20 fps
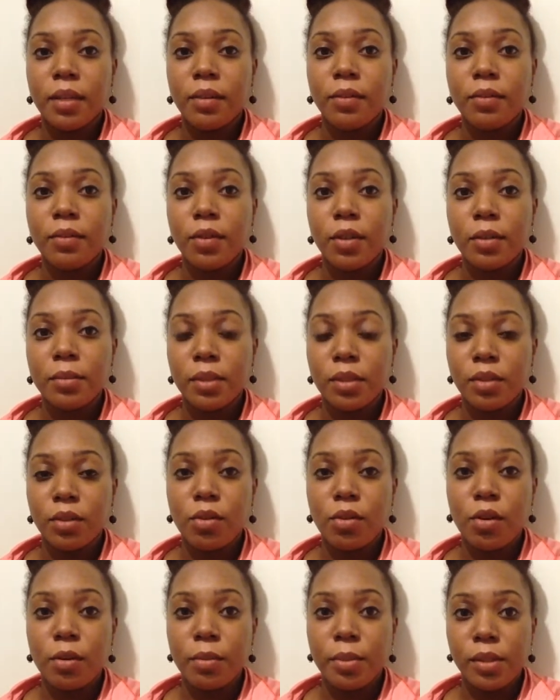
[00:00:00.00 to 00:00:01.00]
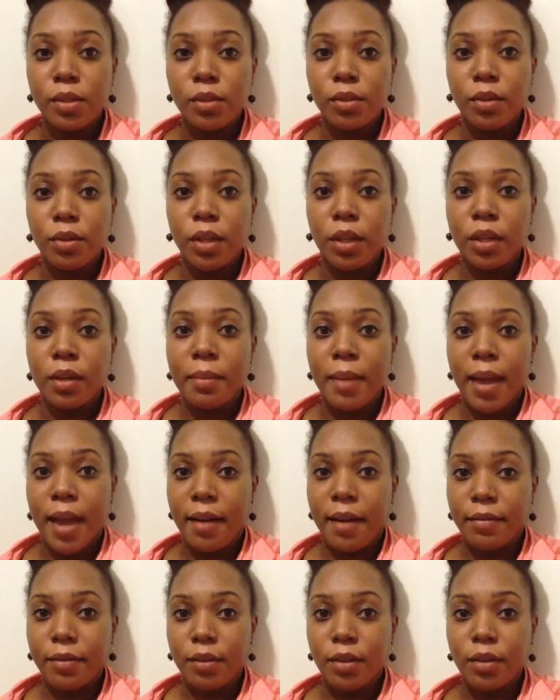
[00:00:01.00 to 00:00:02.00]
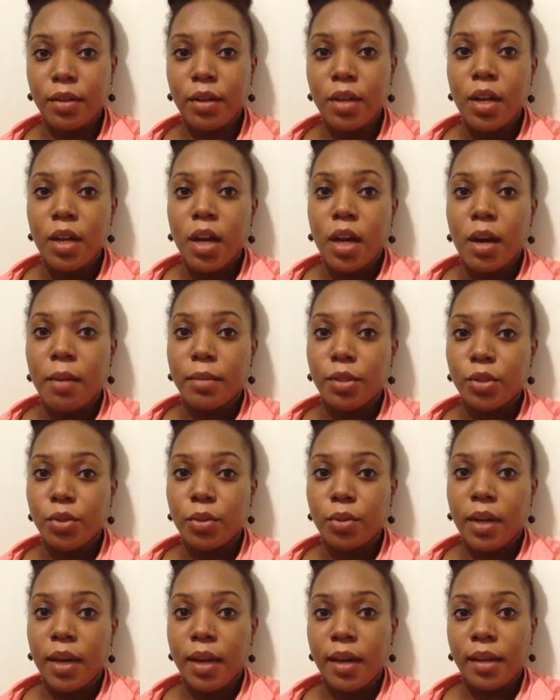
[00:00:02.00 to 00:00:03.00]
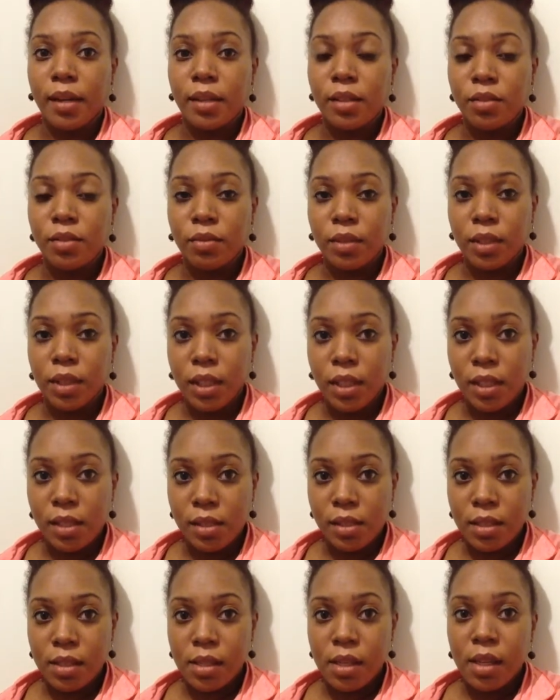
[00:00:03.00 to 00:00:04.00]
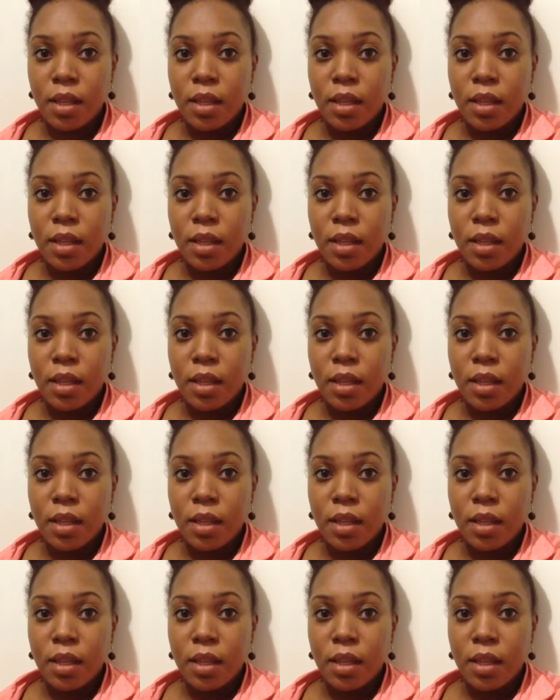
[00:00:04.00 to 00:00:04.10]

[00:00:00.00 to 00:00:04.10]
are formed in the corpus luteum after a mature egg is released.